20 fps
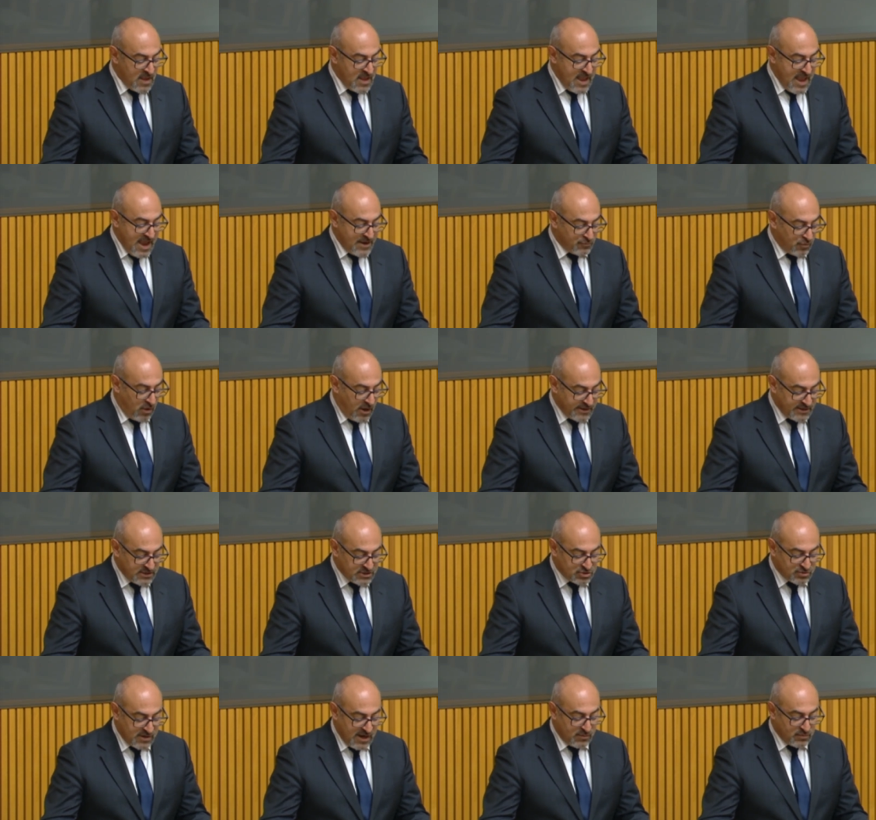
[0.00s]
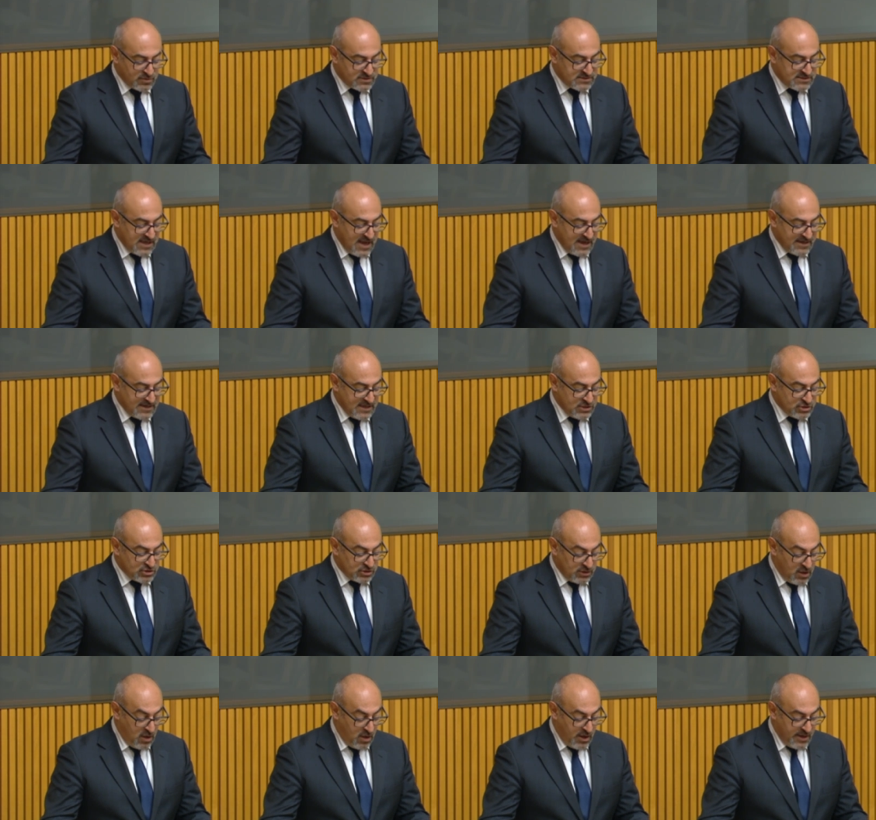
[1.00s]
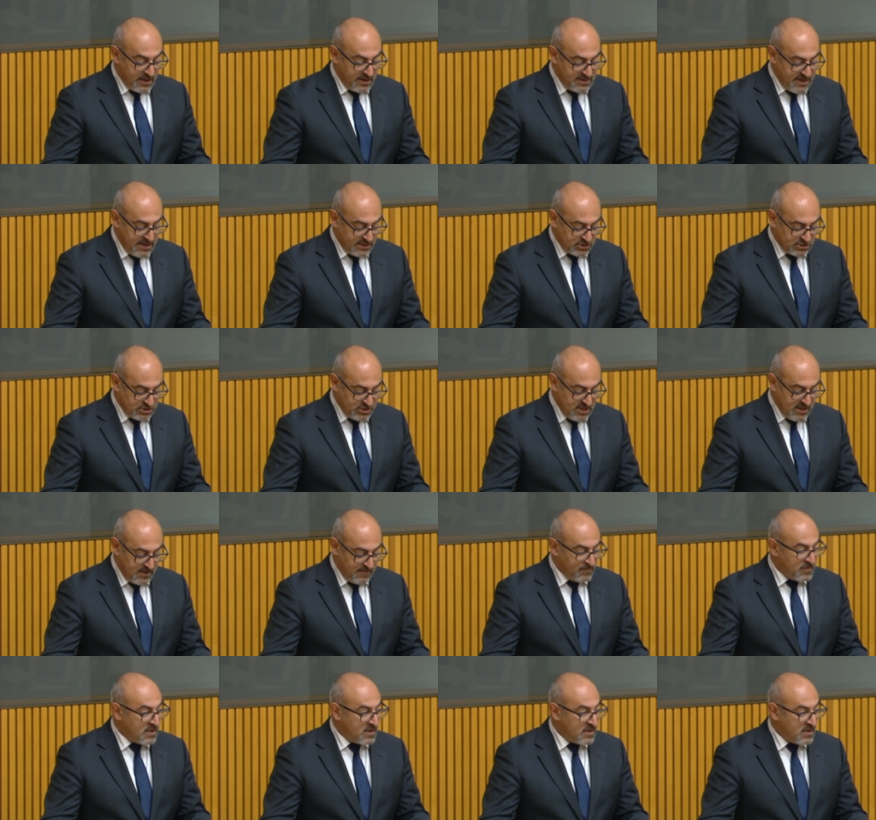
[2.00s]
and Writing Australia will start in July next year.